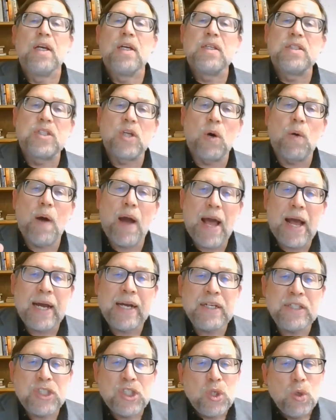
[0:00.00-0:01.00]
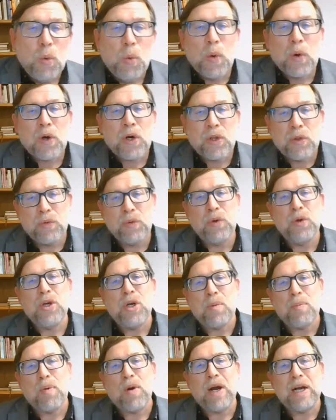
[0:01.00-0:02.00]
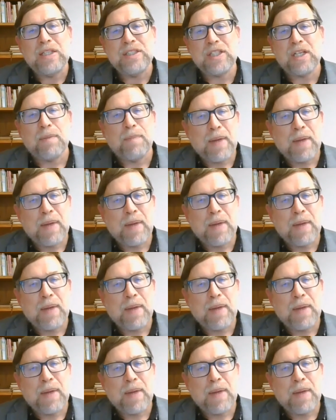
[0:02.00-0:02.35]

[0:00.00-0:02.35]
So as you work through your project